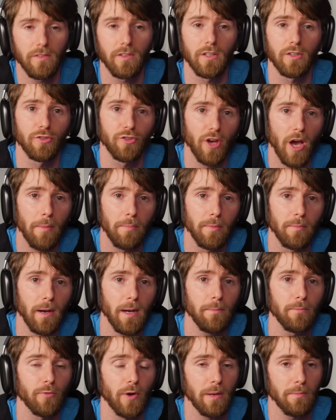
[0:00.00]
So you can top them
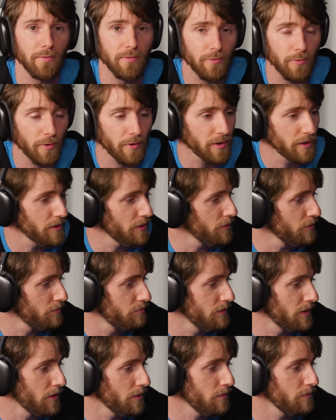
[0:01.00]
up right before you,
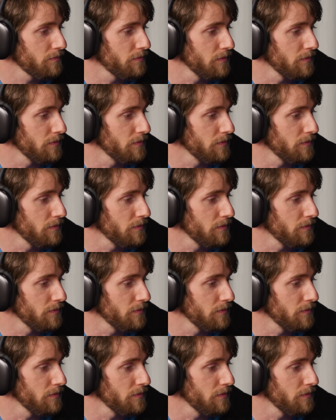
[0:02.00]
you know,